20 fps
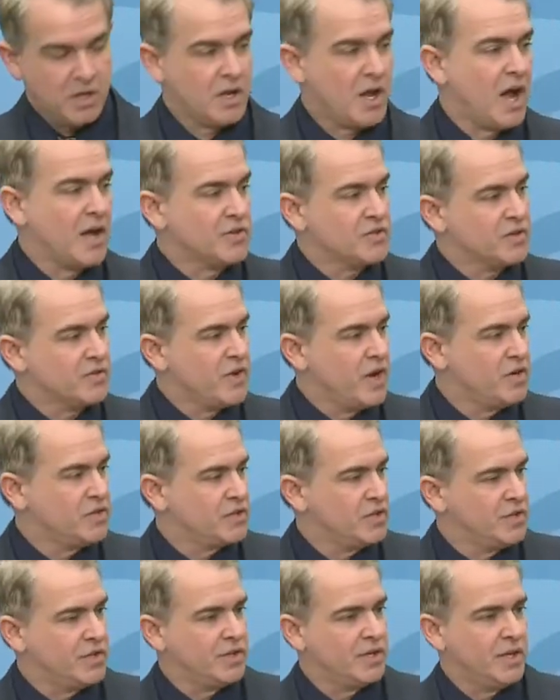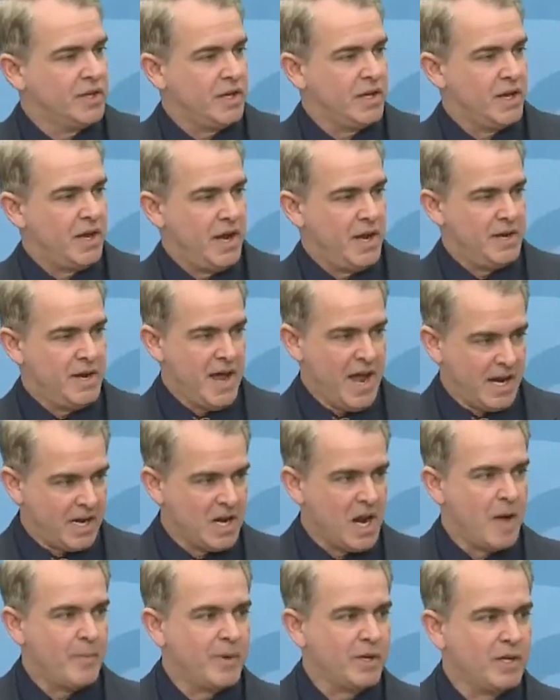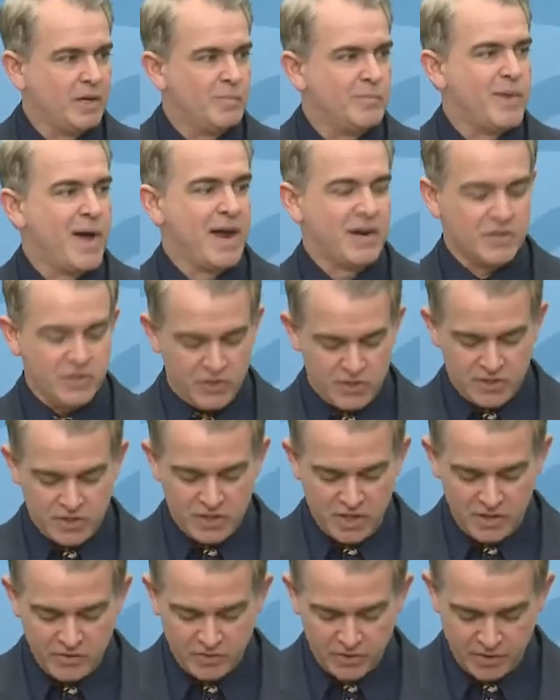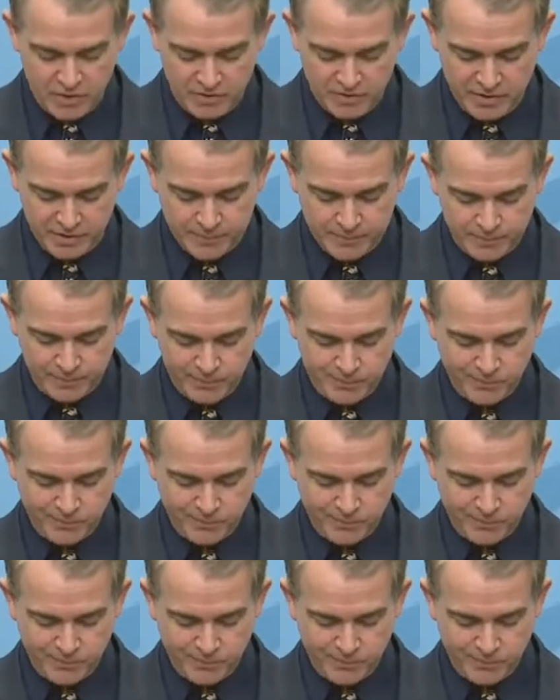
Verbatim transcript: conservation, and economic impact to the city of Cleveland.